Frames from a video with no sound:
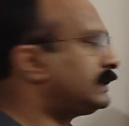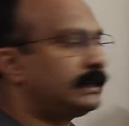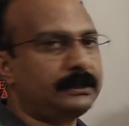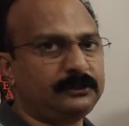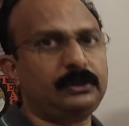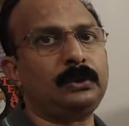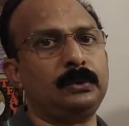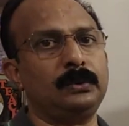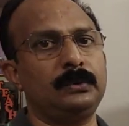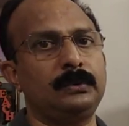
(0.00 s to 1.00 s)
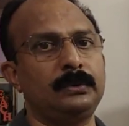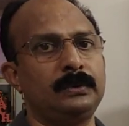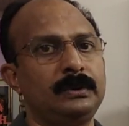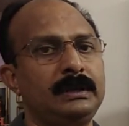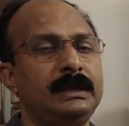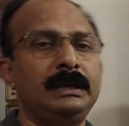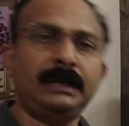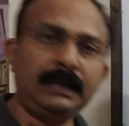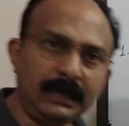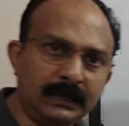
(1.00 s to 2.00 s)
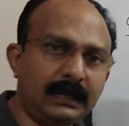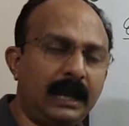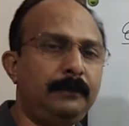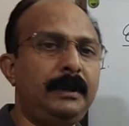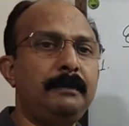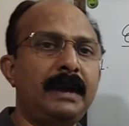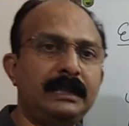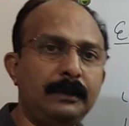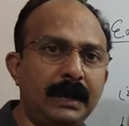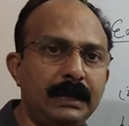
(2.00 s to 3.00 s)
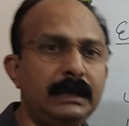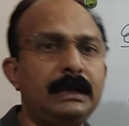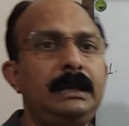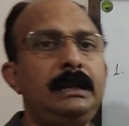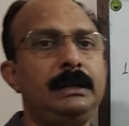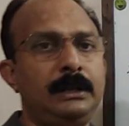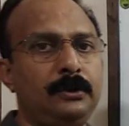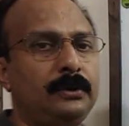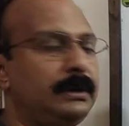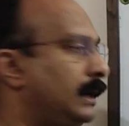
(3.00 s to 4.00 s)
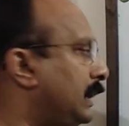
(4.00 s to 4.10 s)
equal to 0. It can be mathematically denoted